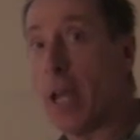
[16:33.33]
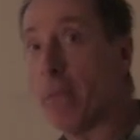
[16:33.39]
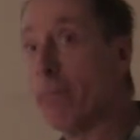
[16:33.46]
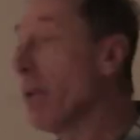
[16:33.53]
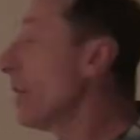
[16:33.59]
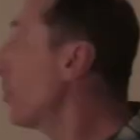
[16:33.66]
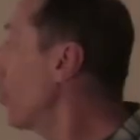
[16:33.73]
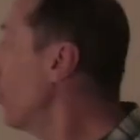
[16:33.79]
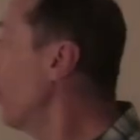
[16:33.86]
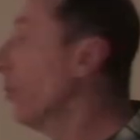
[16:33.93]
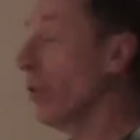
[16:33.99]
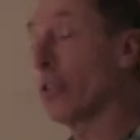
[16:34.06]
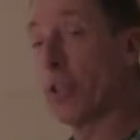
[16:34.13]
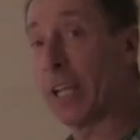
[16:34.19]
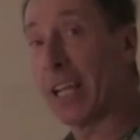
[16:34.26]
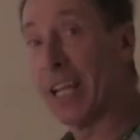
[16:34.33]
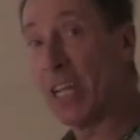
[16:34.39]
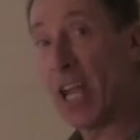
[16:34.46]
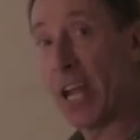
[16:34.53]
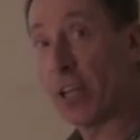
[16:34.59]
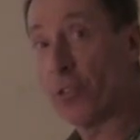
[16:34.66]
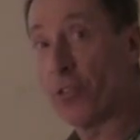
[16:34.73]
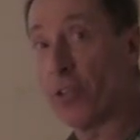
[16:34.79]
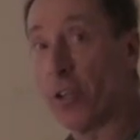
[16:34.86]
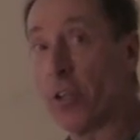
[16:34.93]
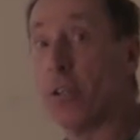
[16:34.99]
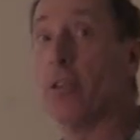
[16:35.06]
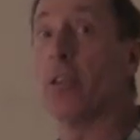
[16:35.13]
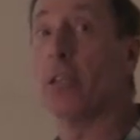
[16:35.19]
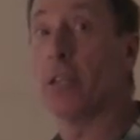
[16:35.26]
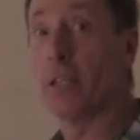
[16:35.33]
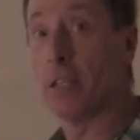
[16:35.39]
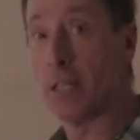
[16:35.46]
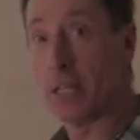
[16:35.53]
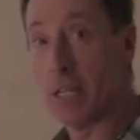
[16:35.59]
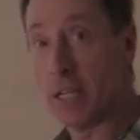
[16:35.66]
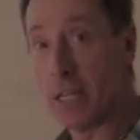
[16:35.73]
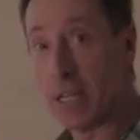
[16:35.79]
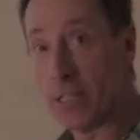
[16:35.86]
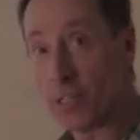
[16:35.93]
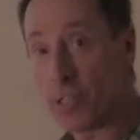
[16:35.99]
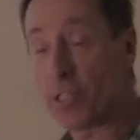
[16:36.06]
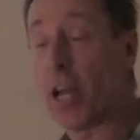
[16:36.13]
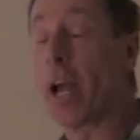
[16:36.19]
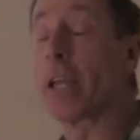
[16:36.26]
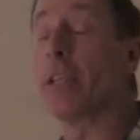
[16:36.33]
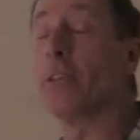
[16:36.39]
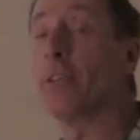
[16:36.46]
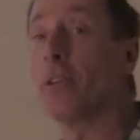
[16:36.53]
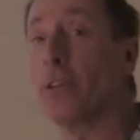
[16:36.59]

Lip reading: and make sure that the connection is tight.